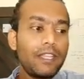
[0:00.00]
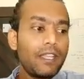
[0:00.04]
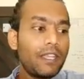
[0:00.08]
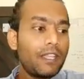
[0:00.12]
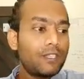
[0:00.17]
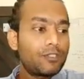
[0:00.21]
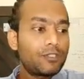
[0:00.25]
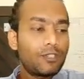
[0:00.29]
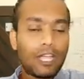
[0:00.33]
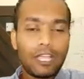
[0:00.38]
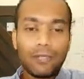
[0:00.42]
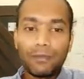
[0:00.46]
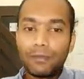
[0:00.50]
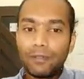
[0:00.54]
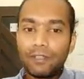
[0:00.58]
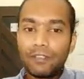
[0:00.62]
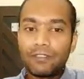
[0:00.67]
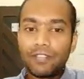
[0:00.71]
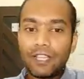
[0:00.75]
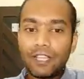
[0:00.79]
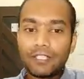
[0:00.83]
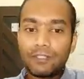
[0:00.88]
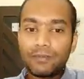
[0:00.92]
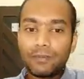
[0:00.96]
So I believe
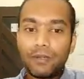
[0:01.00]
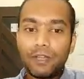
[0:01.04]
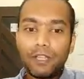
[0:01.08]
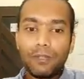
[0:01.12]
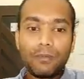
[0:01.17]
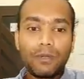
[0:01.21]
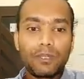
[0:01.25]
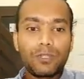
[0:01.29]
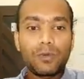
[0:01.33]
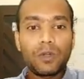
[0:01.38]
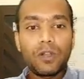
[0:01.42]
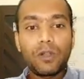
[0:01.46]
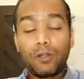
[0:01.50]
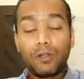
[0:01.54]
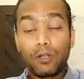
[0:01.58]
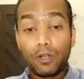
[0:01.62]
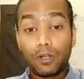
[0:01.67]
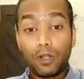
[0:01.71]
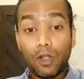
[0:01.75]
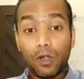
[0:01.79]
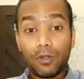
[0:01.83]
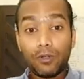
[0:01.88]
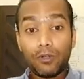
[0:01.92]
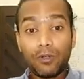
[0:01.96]
that's pretty much what I want to
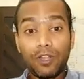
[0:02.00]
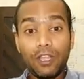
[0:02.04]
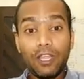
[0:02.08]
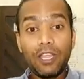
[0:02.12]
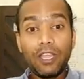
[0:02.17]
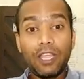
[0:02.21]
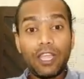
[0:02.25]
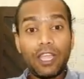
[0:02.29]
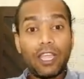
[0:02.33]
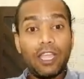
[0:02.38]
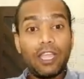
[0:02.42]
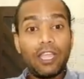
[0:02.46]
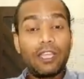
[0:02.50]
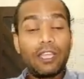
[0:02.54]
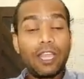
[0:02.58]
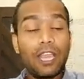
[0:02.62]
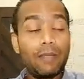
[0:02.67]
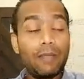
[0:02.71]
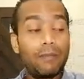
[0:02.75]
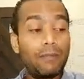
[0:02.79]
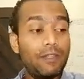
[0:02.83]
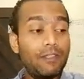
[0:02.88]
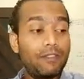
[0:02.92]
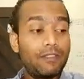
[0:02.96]
talk today, and I
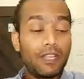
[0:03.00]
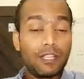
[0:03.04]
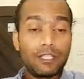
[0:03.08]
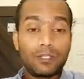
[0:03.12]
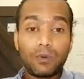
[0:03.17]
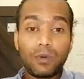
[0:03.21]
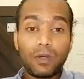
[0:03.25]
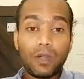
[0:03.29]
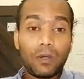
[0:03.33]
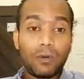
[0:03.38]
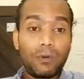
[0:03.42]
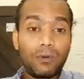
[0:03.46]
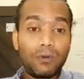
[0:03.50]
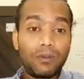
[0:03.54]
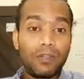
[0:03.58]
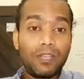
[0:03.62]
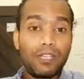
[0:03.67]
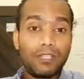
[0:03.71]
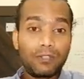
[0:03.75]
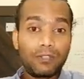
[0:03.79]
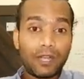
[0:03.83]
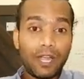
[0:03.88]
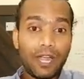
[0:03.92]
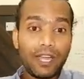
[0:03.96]
believe that's what I want to
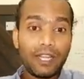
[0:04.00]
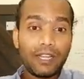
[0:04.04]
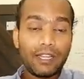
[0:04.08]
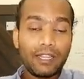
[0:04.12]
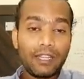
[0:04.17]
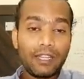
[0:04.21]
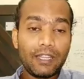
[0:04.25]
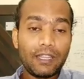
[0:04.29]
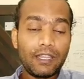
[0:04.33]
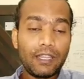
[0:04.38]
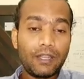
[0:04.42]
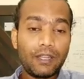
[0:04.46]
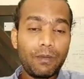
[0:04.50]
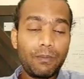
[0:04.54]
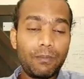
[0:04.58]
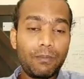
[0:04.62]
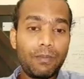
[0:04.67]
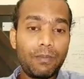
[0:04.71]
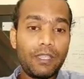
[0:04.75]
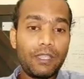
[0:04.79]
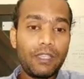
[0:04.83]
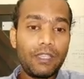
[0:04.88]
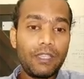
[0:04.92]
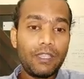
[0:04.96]
interact and
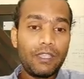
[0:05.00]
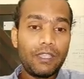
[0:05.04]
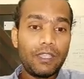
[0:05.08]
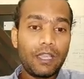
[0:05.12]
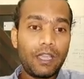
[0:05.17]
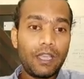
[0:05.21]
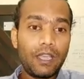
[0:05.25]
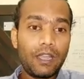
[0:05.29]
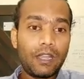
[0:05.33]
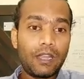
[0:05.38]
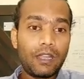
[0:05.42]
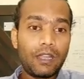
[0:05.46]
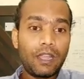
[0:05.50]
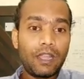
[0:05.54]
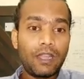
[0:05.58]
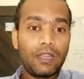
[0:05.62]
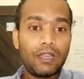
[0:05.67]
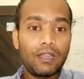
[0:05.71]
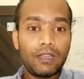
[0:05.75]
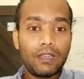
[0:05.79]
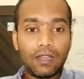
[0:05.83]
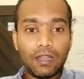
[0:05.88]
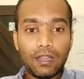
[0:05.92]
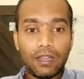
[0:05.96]
be
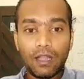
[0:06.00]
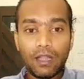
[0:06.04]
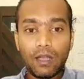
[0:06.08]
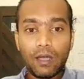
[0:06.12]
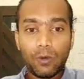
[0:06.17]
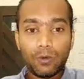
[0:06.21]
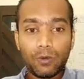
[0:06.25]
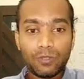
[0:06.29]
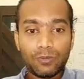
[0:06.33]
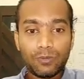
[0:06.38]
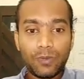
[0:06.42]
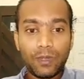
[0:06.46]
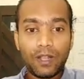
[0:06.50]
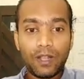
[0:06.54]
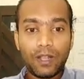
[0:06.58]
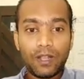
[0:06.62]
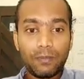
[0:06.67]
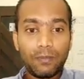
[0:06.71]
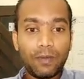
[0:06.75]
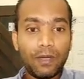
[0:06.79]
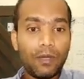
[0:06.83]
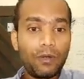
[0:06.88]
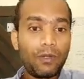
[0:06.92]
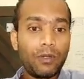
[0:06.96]
and outspout
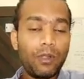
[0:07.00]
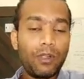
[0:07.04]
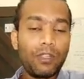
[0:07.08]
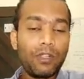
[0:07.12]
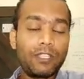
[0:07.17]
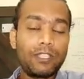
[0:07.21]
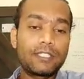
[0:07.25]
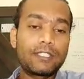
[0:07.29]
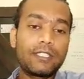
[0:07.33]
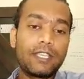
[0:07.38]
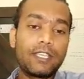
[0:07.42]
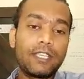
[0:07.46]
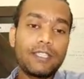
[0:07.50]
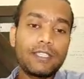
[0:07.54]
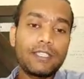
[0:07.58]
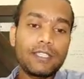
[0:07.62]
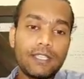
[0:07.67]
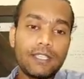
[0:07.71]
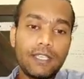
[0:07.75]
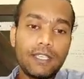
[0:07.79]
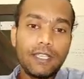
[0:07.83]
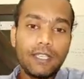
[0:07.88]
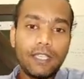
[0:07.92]
about all these things.